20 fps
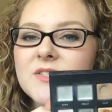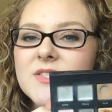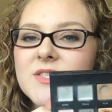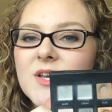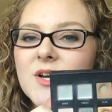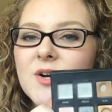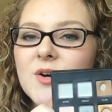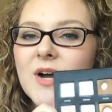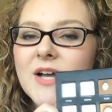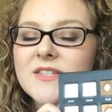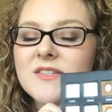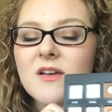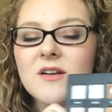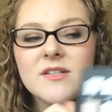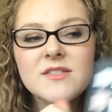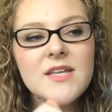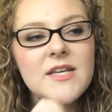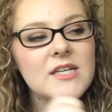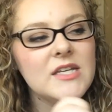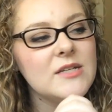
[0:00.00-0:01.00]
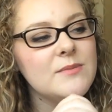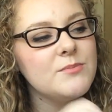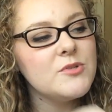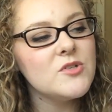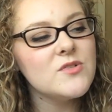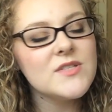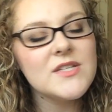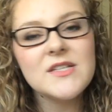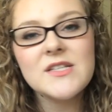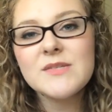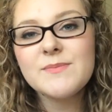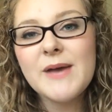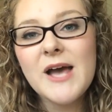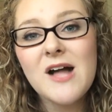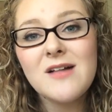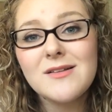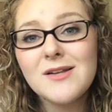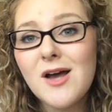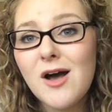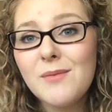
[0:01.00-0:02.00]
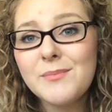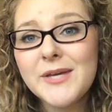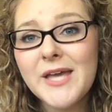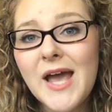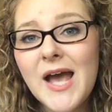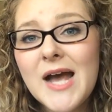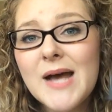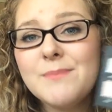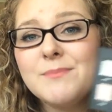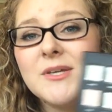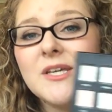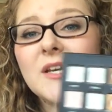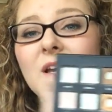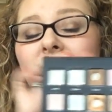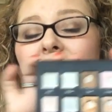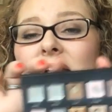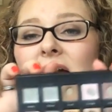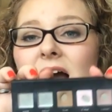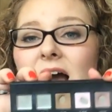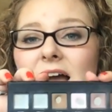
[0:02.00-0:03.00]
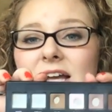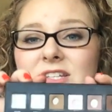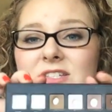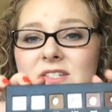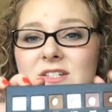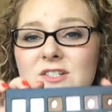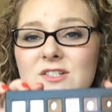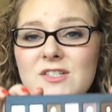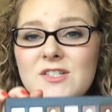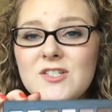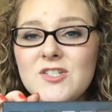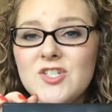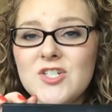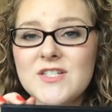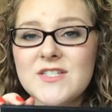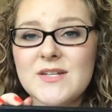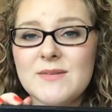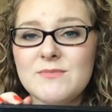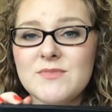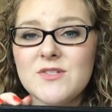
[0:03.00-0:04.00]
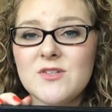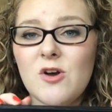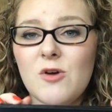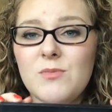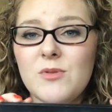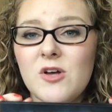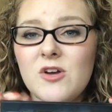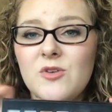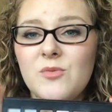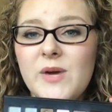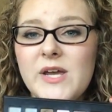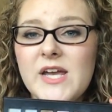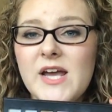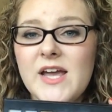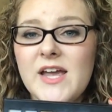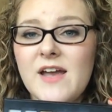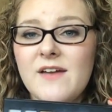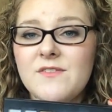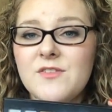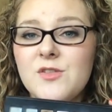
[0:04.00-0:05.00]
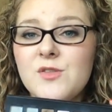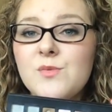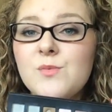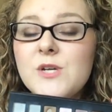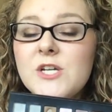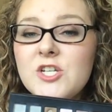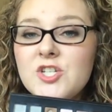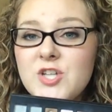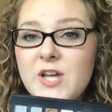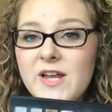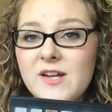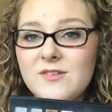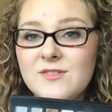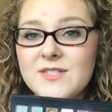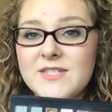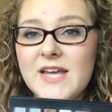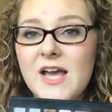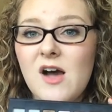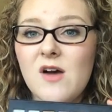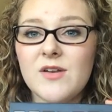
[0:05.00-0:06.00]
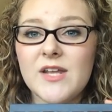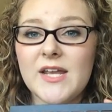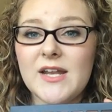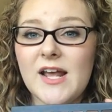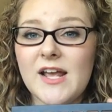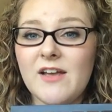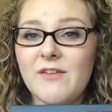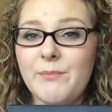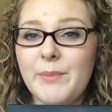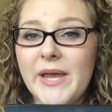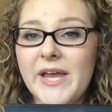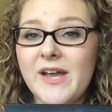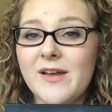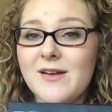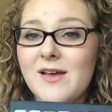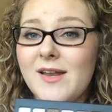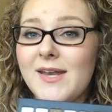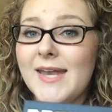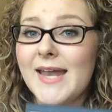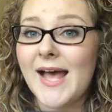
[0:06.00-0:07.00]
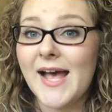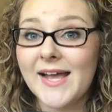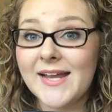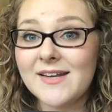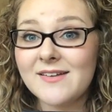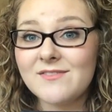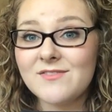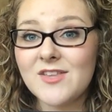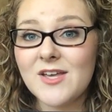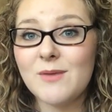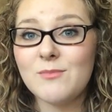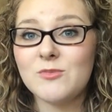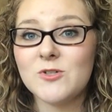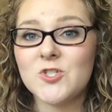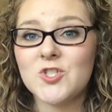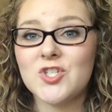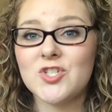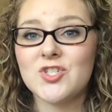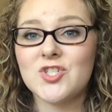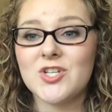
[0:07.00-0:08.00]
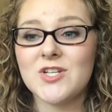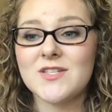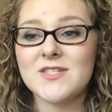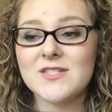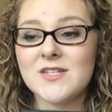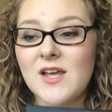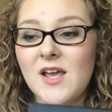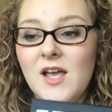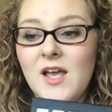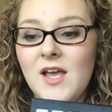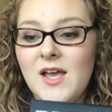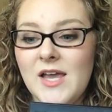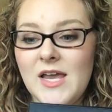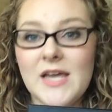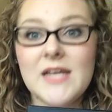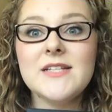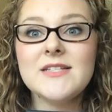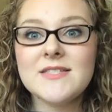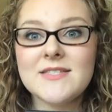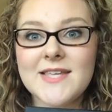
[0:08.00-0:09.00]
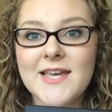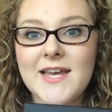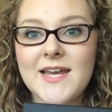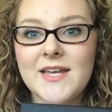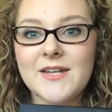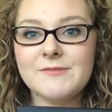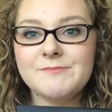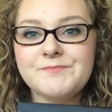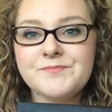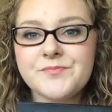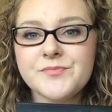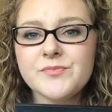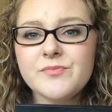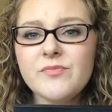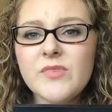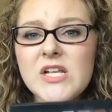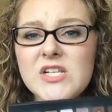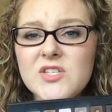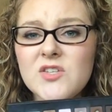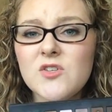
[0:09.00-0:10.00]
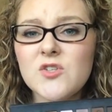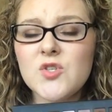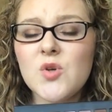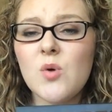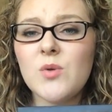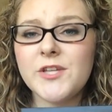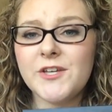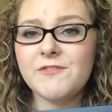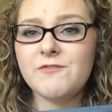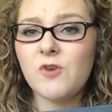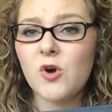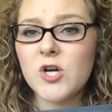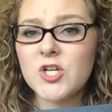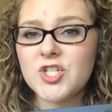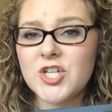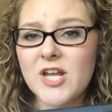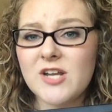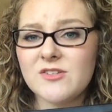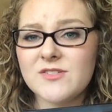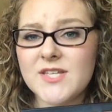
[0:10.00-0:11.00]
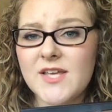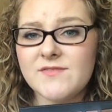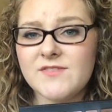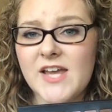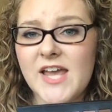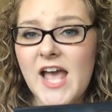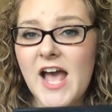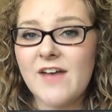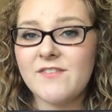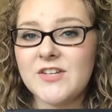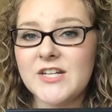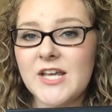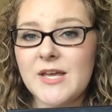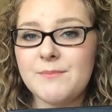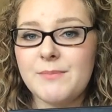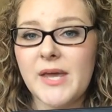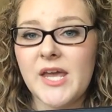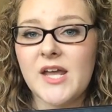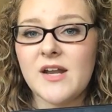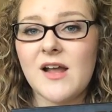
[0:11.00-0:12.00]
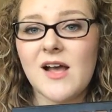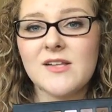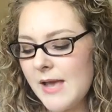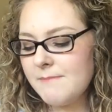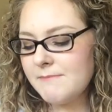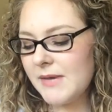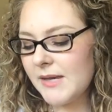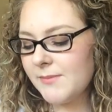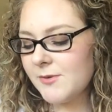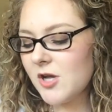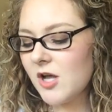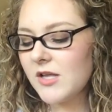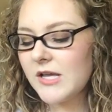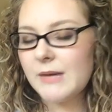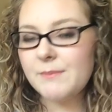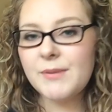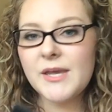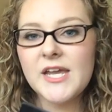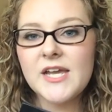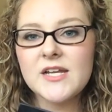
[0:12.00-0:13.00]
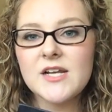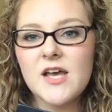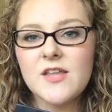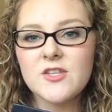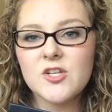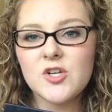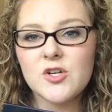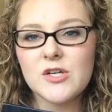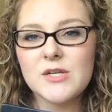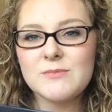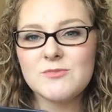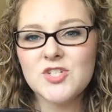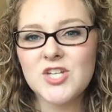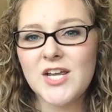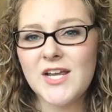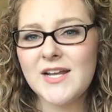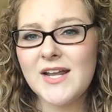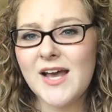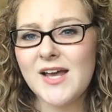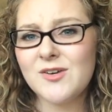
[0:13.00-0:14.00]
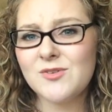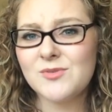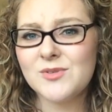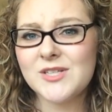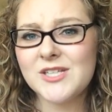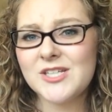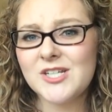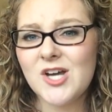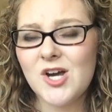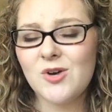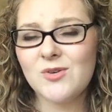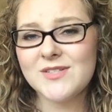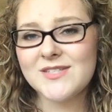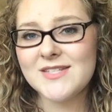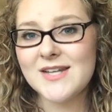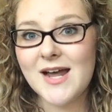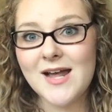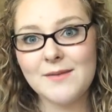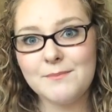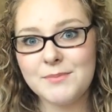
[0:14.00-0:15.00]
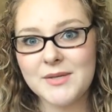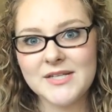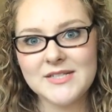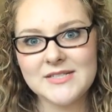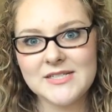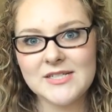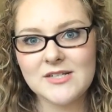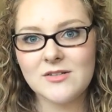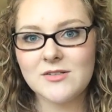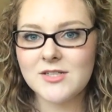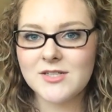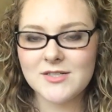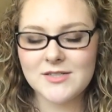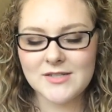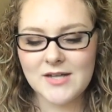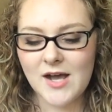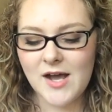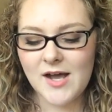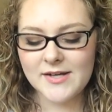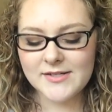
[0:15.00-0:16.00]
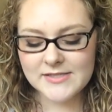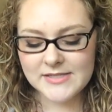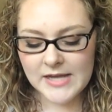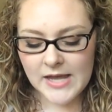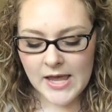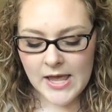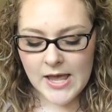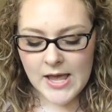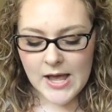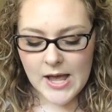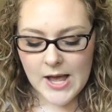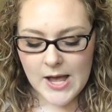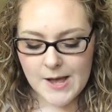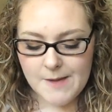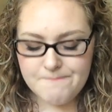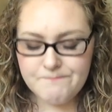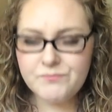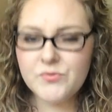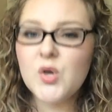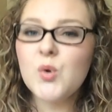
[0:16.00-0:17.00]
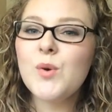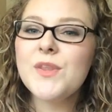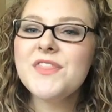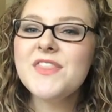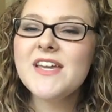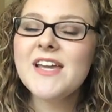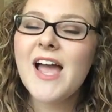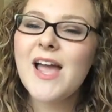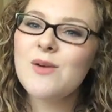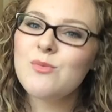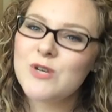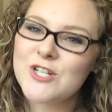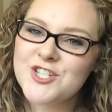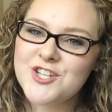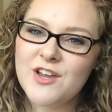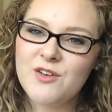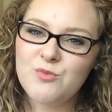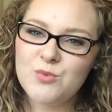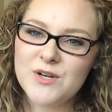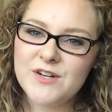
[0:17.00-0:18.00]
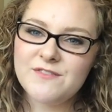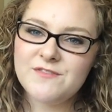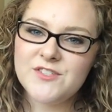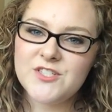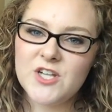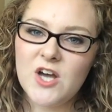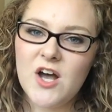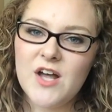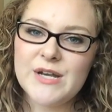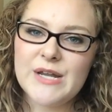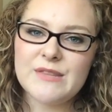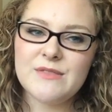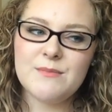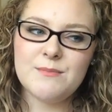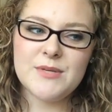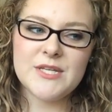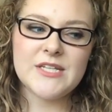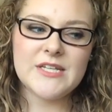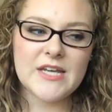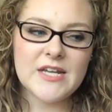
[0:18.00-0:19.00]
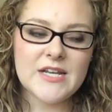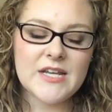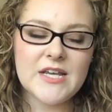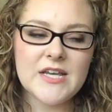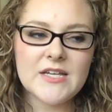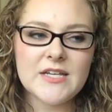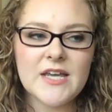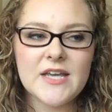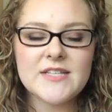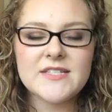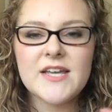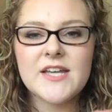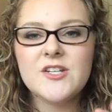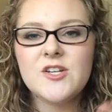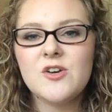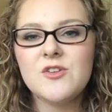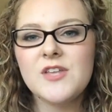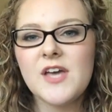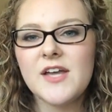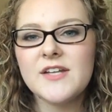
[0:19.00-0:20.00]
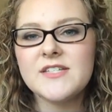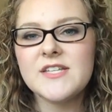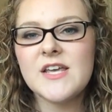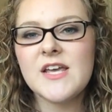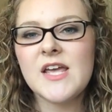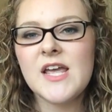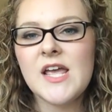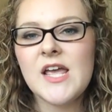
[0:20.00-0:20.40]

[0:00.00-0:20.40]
so as long as I keep using this palette, I'll be happy. I seriously just am so blown away. I have three shadows down and I have pan on nine of them, which is just insane. So there's only four shadows left I haven't hit pan on. Maybe I'll hit pan on the cream shade. I don't really know. It's not a big deal or not. Um, one thing I wish I would have done at the beginning is I know that...